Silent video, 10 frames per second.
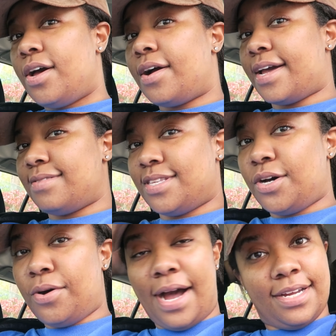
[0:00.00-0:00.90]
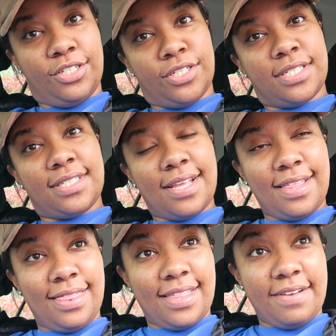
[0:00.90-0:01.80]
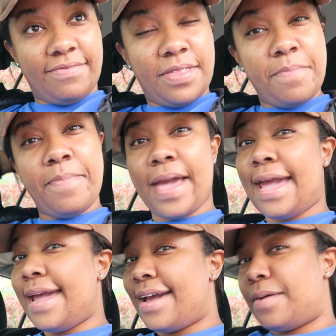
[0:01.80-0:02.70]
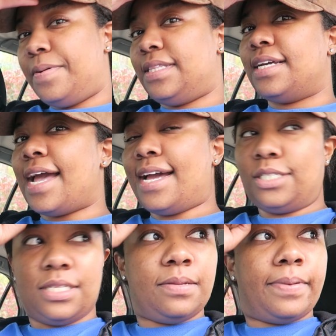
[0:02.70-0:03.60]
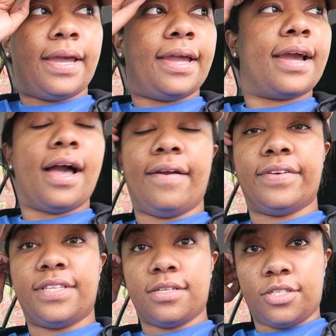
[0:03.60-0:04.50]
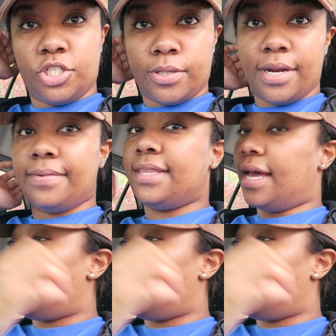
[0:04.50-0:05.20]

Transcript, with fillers: okay, so I just left the bank, put the cash in the bank, got everything situated with